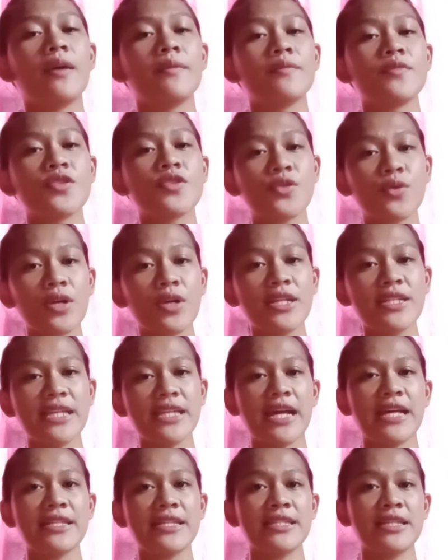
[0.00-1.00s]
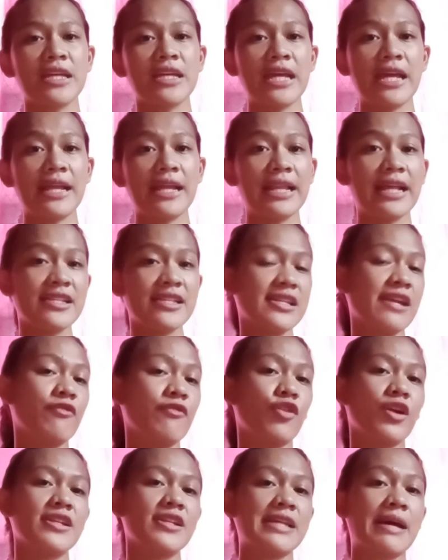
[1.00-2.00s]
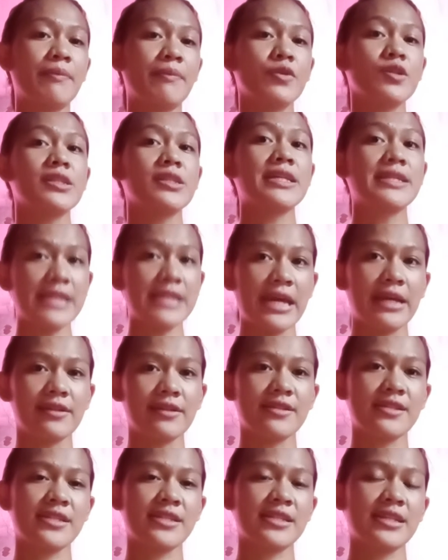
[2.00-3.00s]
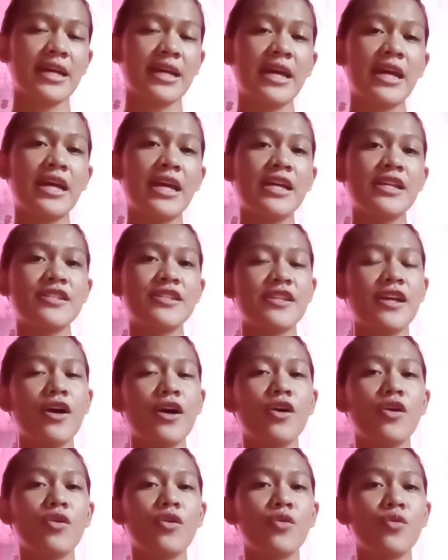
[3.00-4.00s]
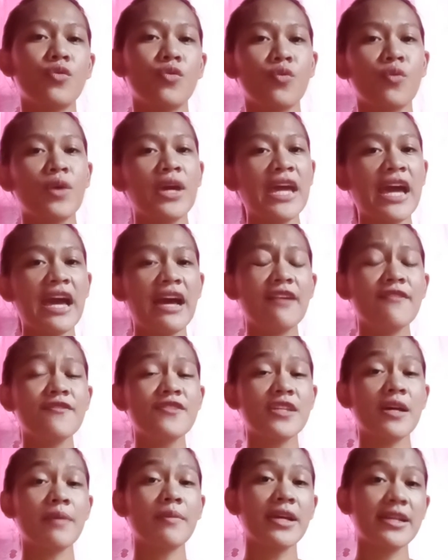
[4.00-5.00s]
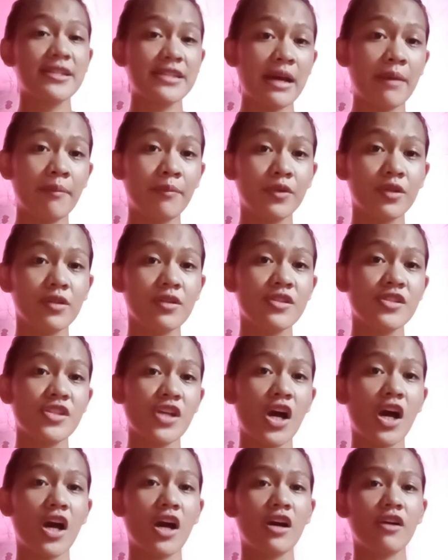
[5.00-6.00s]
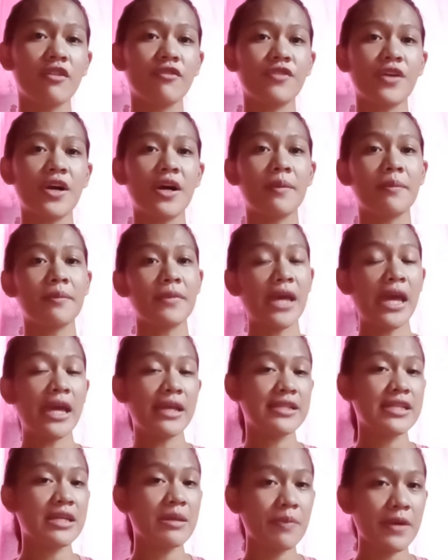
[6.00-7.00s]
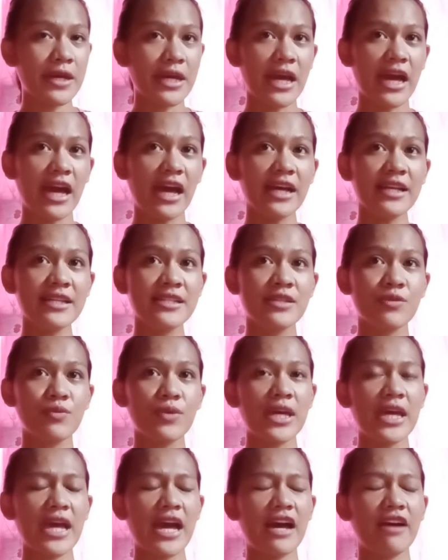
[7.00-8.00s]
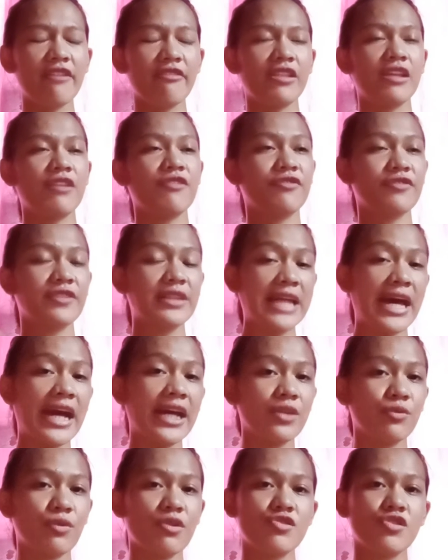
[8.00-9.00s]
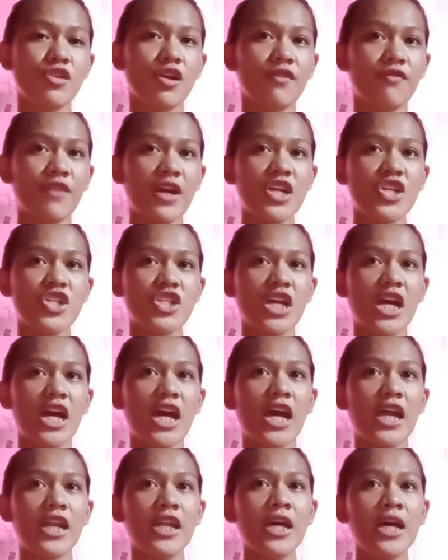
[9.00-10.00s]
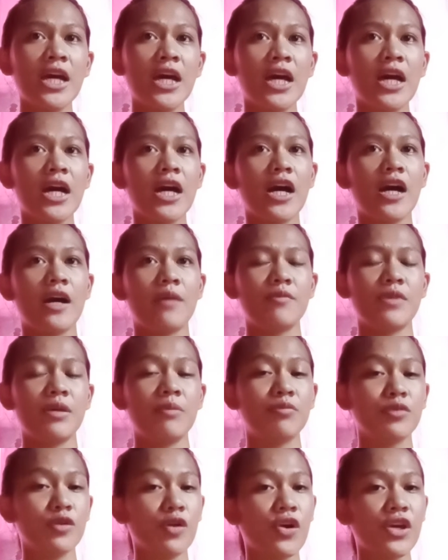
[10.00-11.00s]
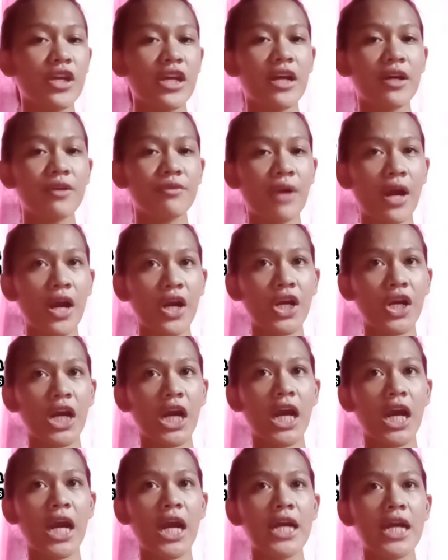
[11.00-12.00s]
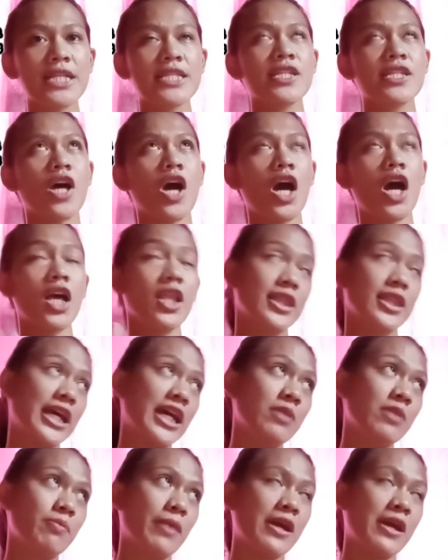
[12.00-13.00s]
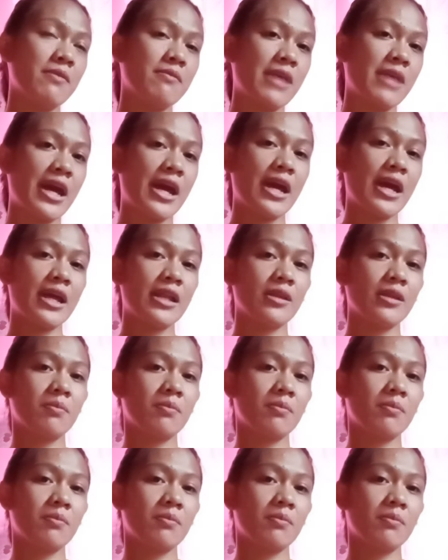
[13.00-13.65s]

sources. Let's say, for example, the sales. So we have some examples of ATPS. We have the flight reservation, employee records, online payment,